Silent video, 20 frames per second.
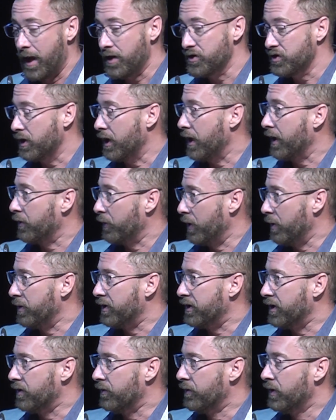And actually, I
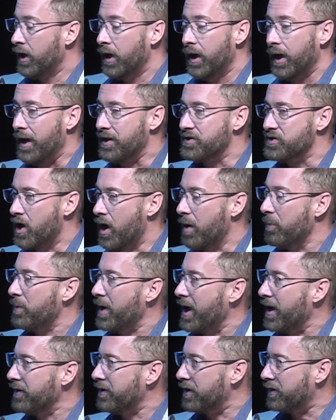agree with you. It's
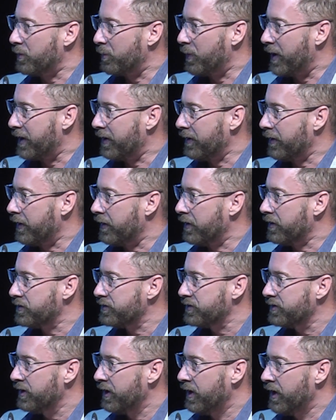not bad that the
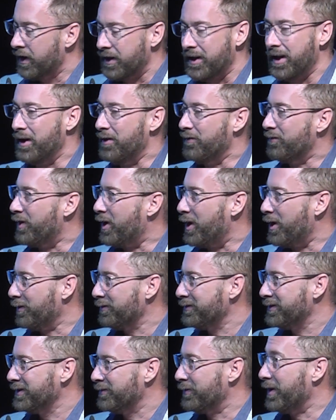regulators get
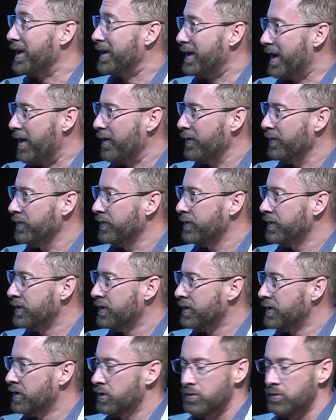involved right now.